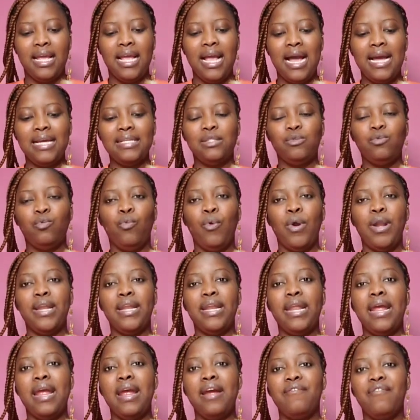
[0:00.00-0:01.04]
Guys,
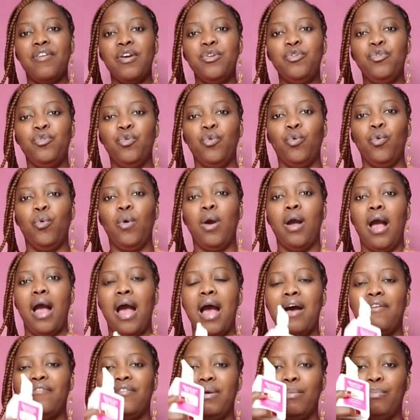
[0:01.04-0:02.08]
whenever you
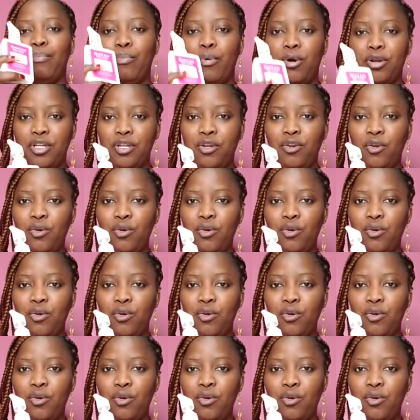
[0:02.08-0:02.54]
have a body